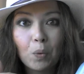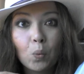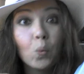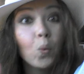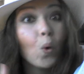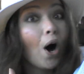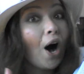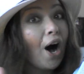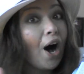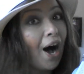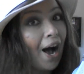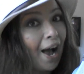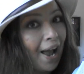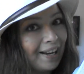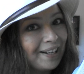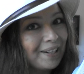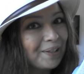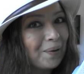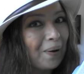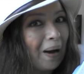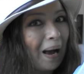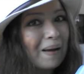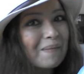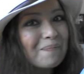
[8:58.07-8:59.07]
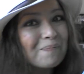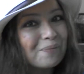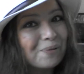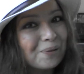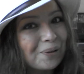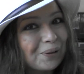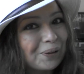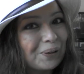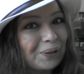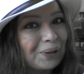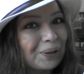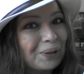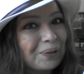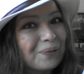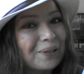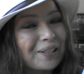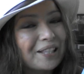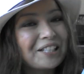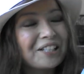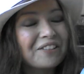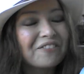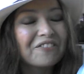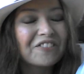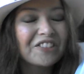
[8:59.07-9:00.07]
wide, quite broad, with
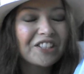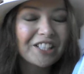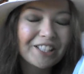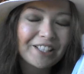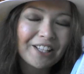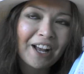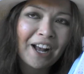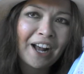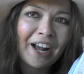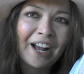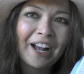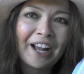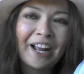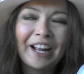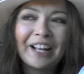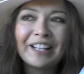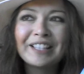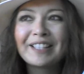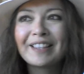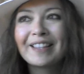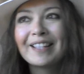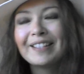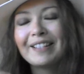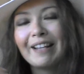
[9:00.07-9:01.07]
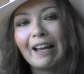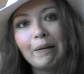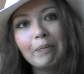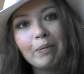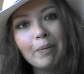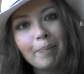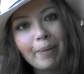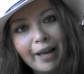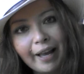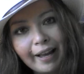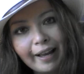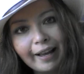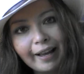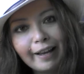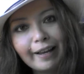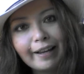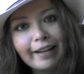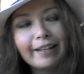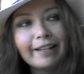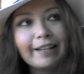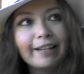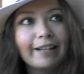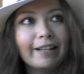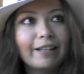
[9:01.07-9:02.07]
the different designs and the day per
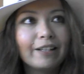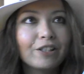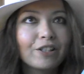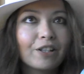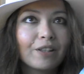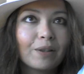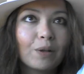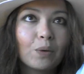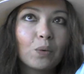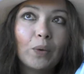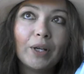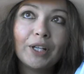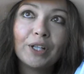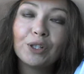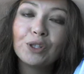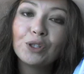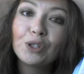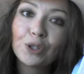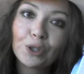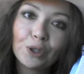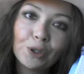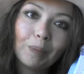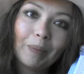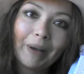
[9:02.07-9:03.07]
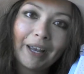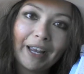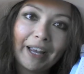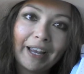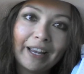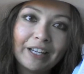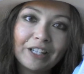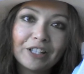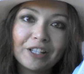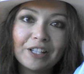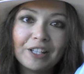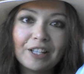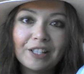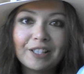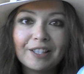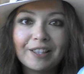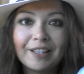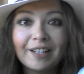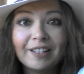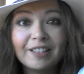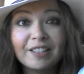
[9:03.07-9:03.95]
page and the week on 2 pages, and then